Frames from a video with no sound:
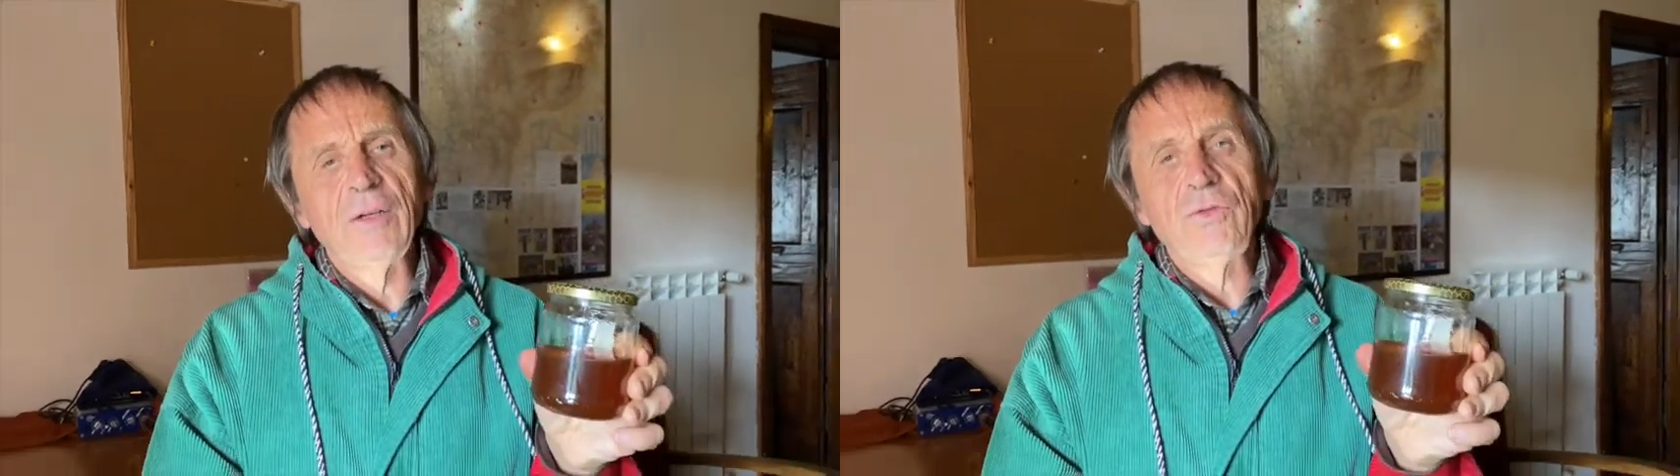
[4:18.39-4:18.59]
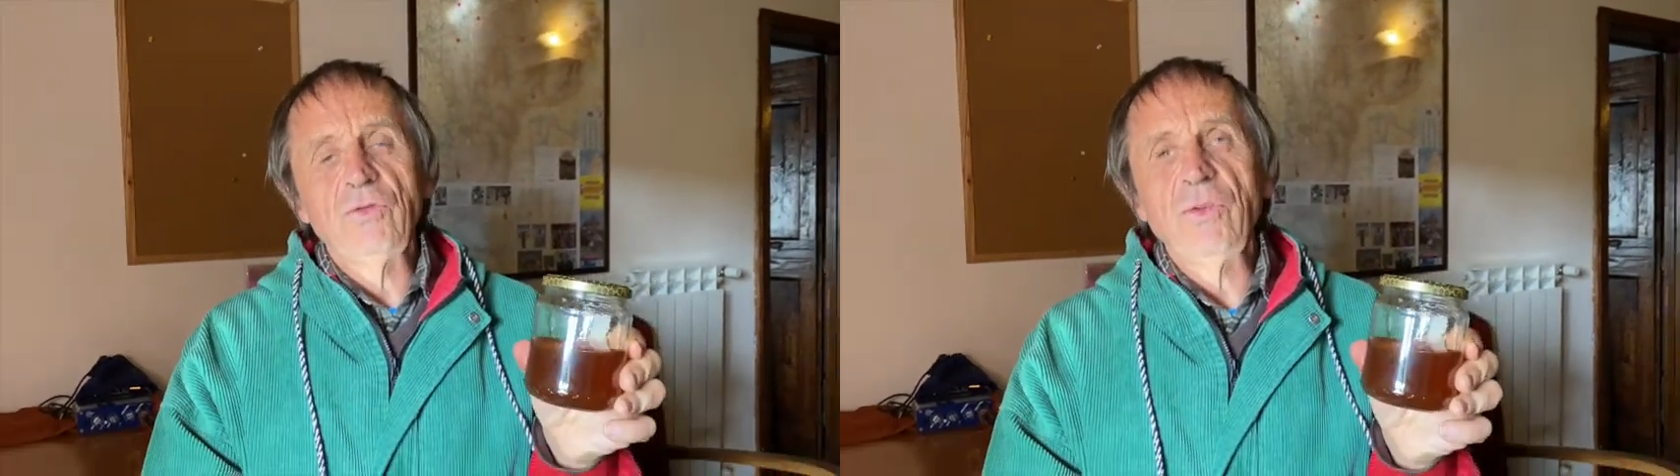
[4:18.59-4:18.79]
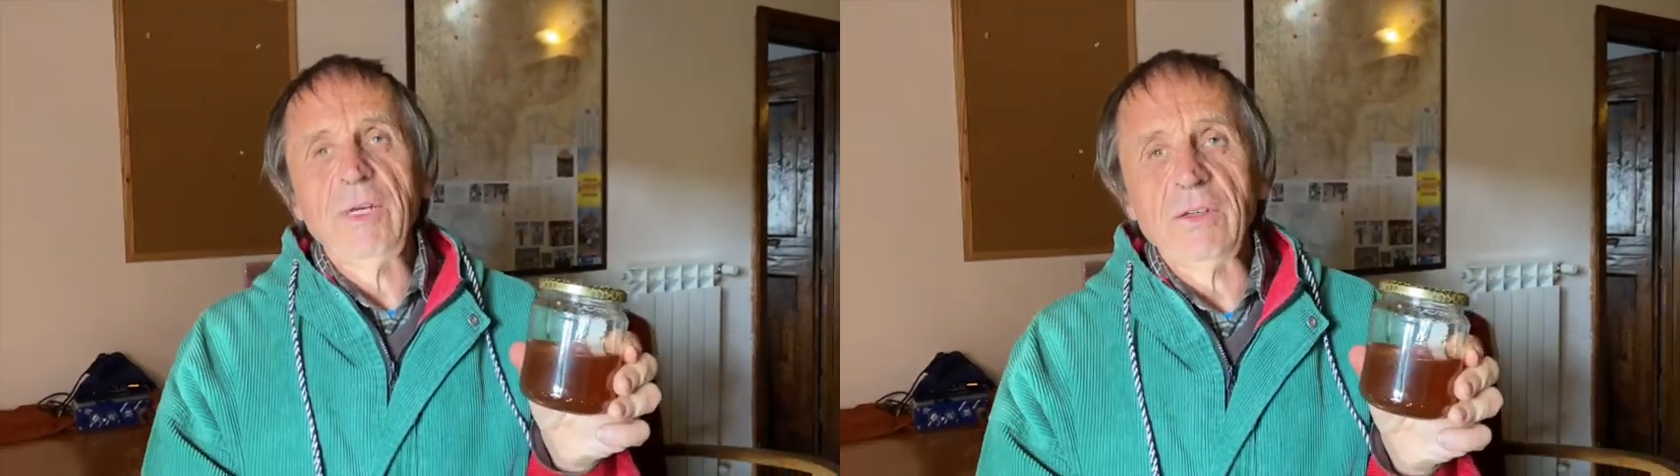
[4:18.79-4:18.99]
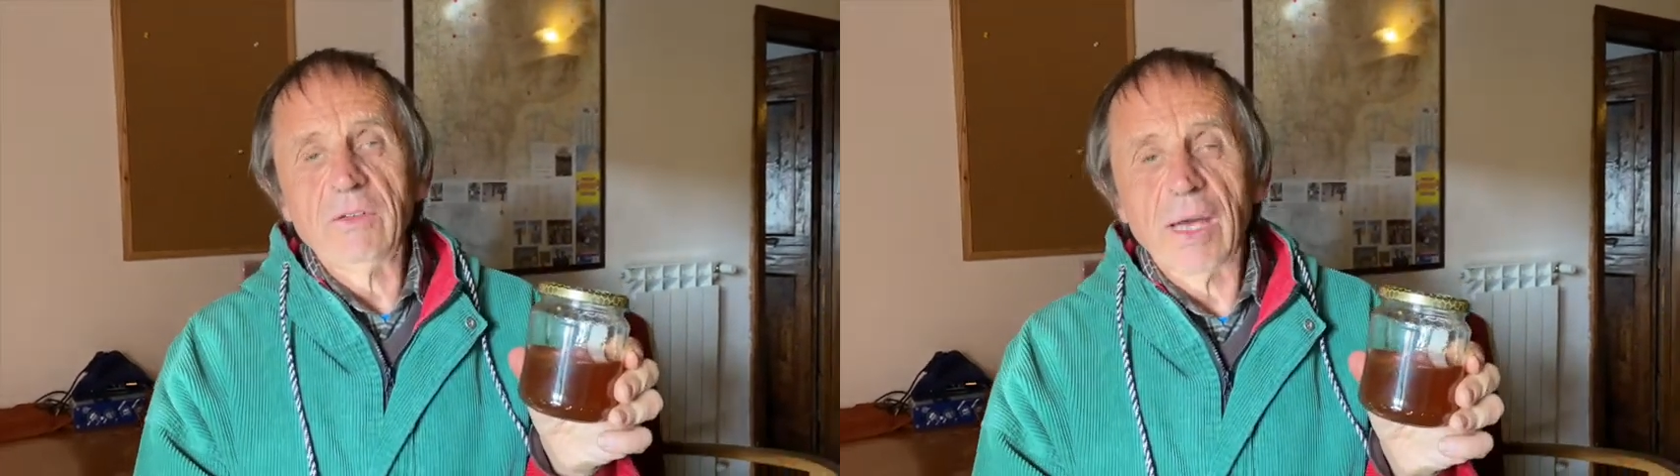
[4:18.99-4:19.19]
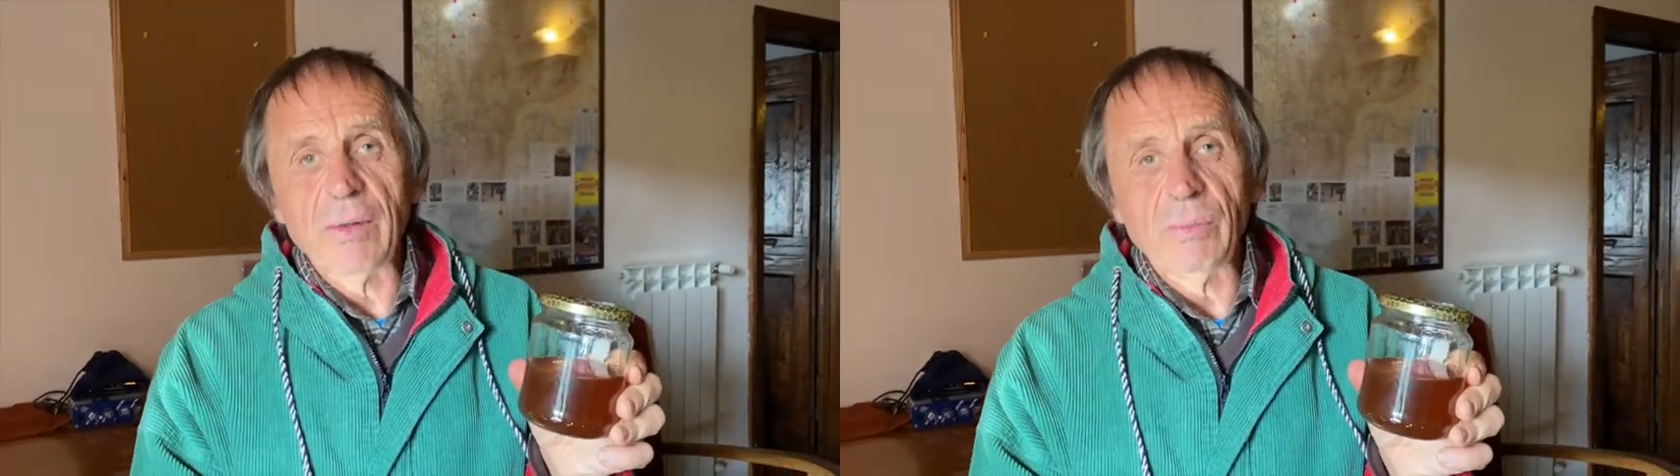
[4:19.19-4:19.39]
3
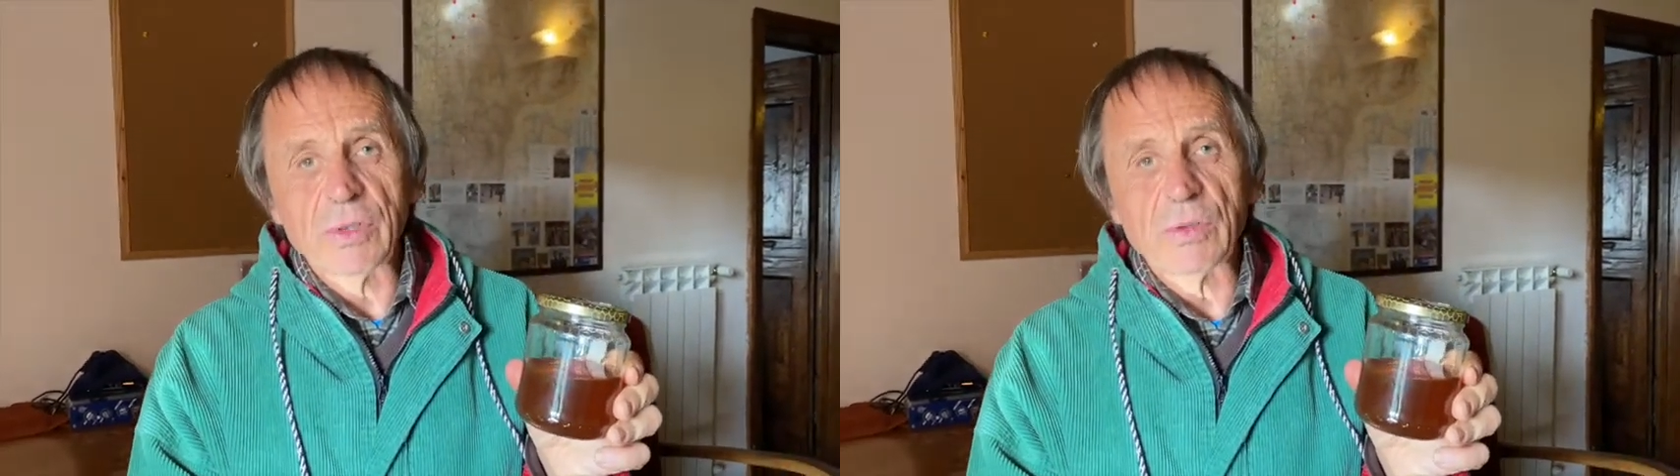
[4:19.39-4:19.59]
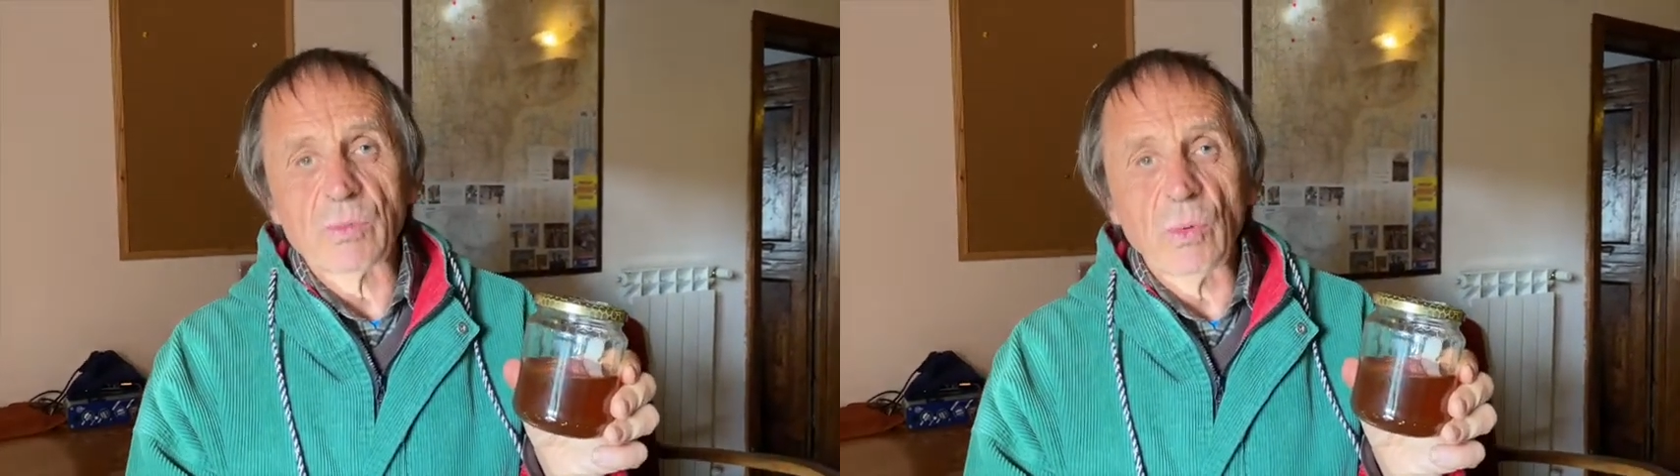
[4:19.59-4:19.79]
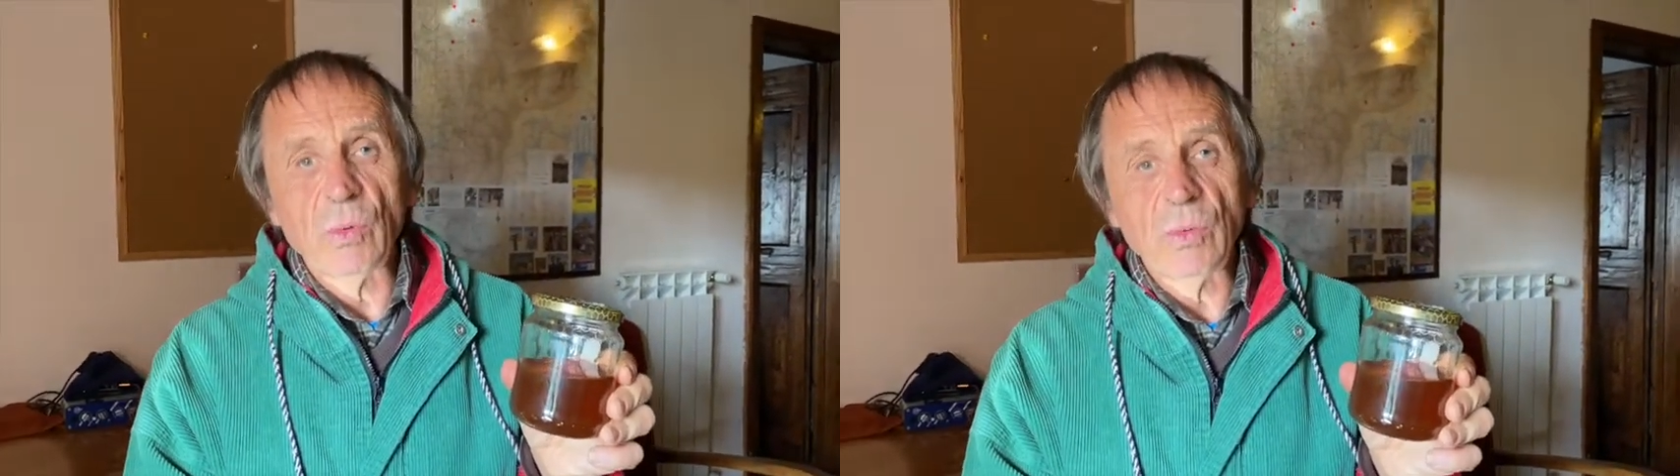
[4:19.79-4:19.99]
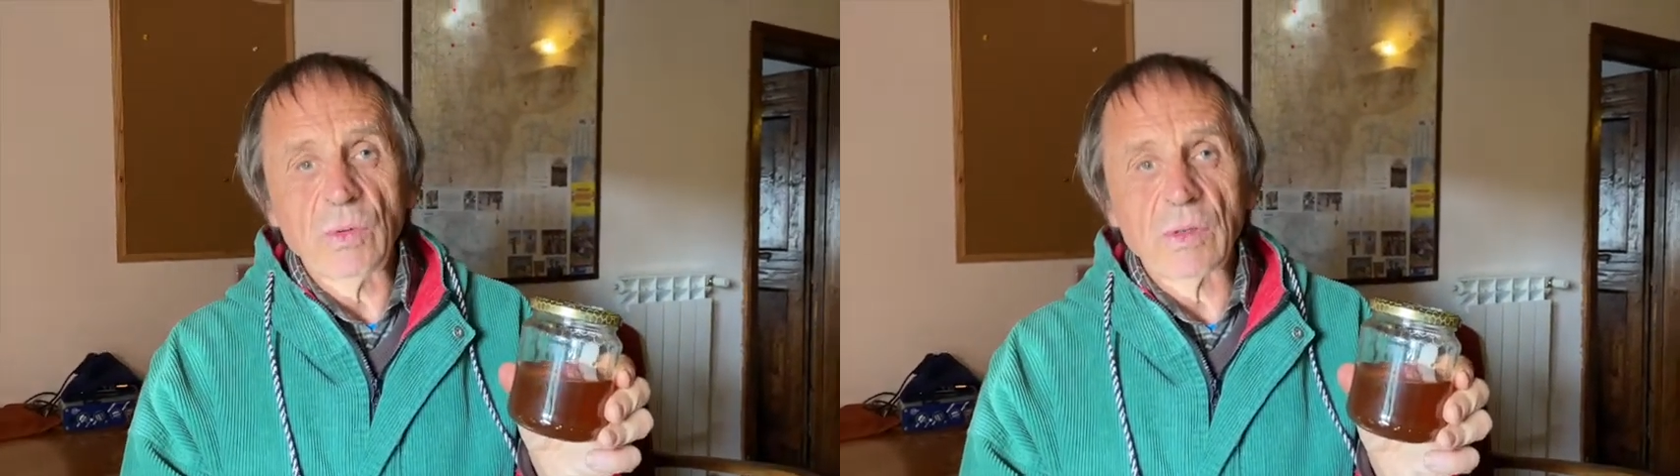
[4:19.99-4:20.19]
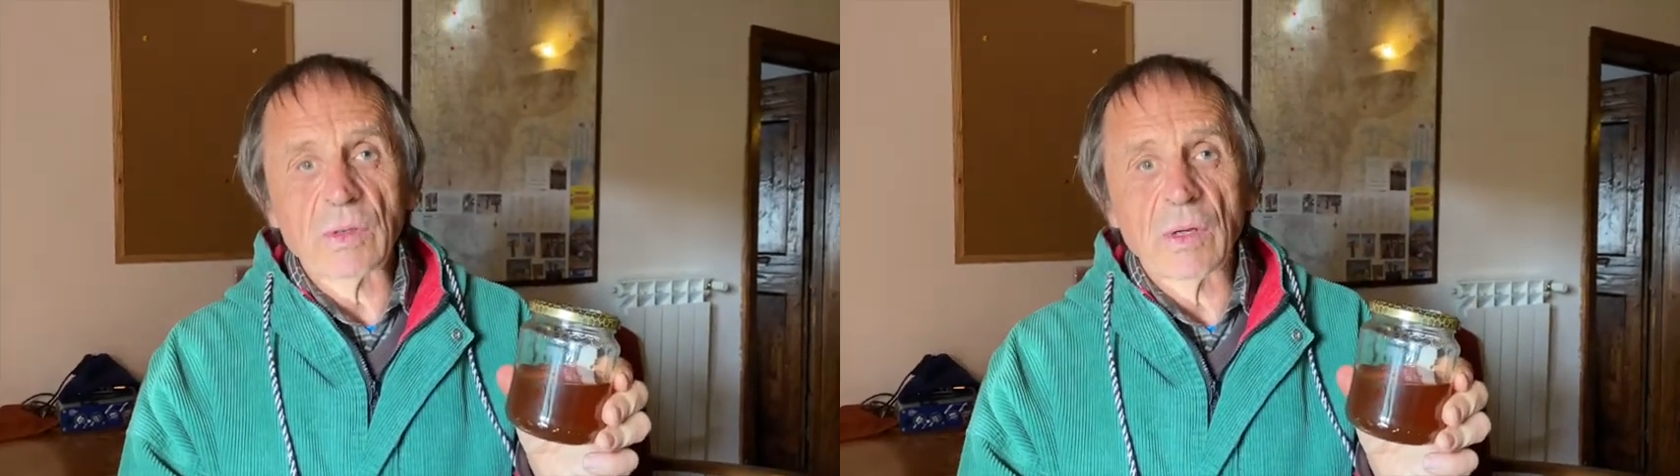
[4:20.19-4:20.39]

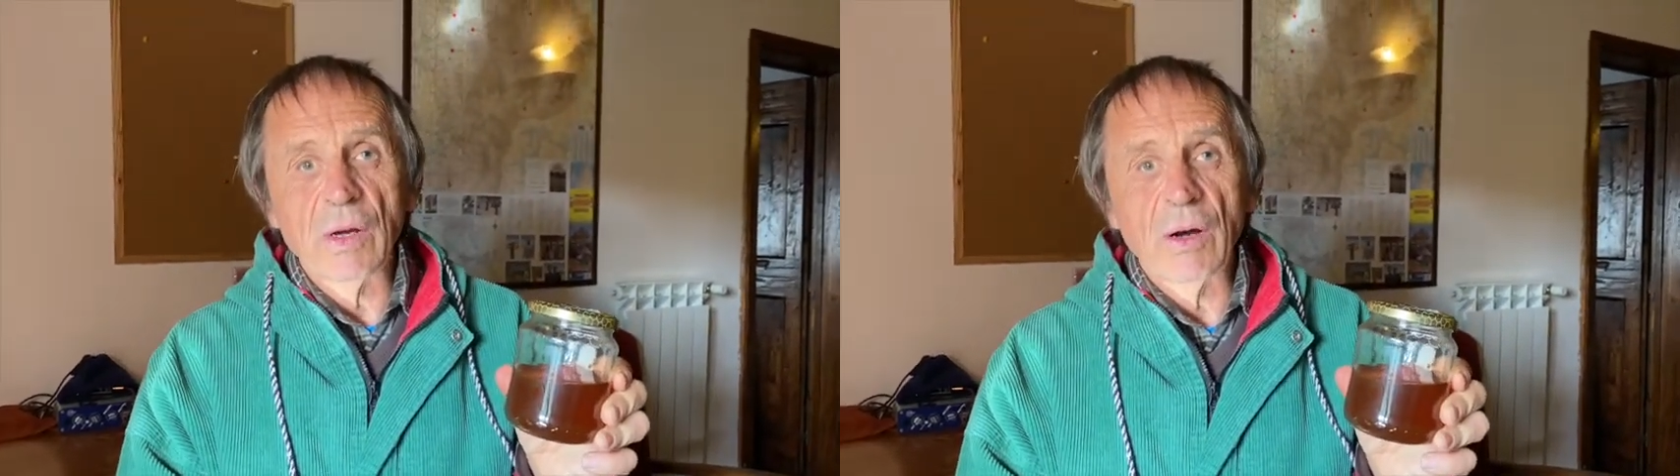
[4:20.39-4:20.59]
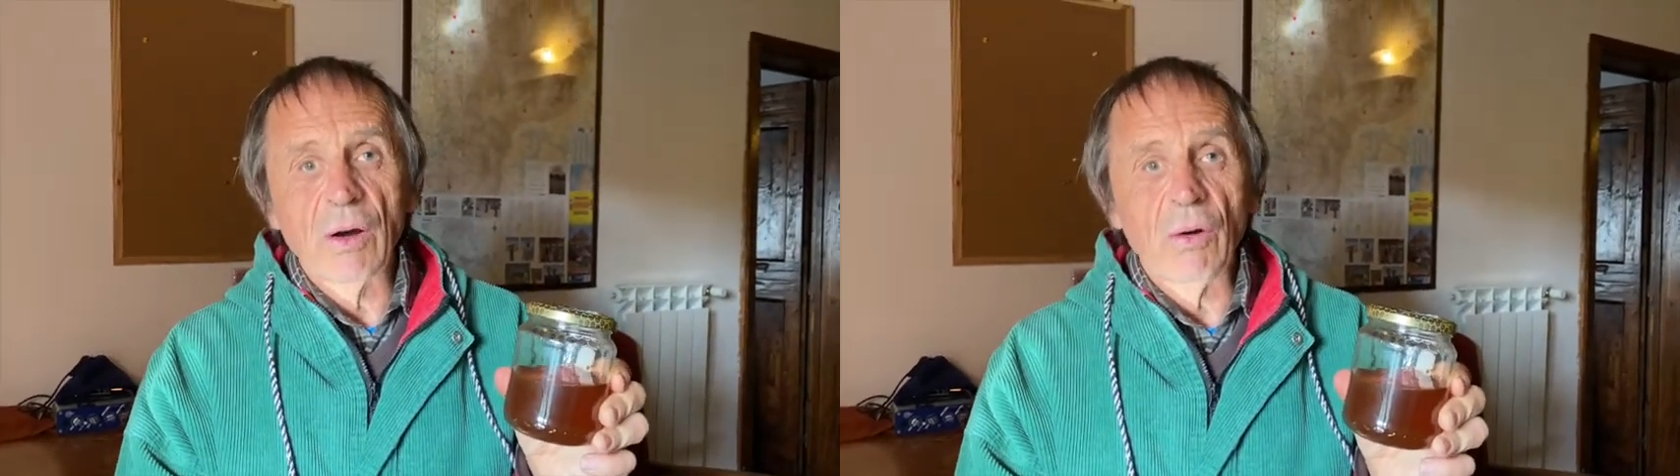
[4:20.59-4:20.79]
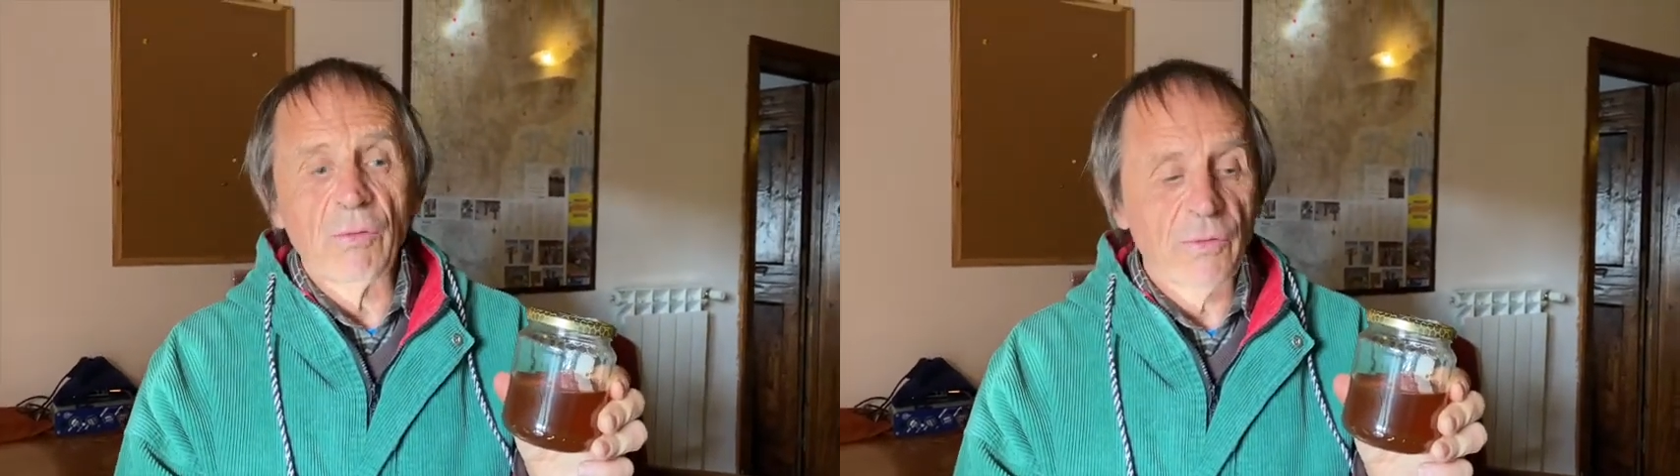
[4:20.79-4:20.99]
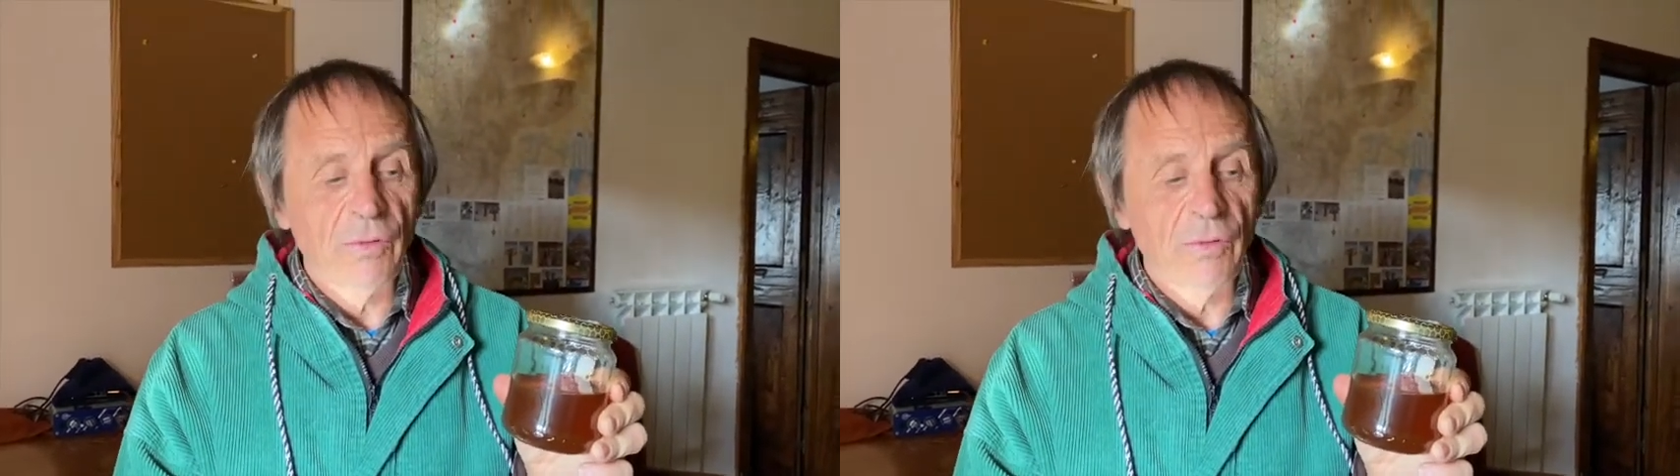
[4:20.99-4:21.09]
tablespoons of